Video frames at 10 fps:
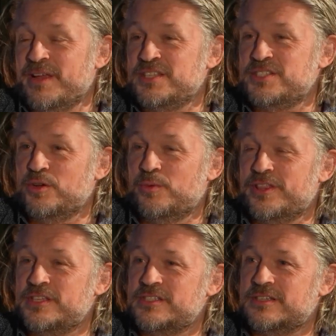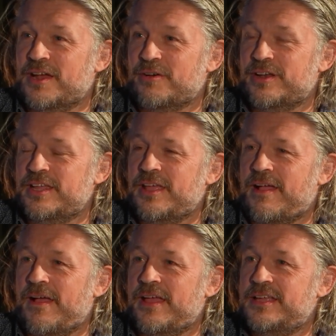man and still with us currently.
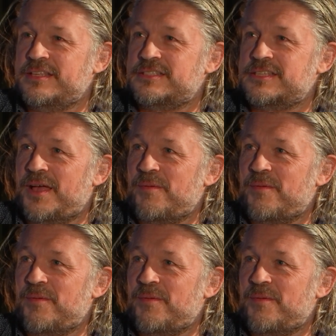He was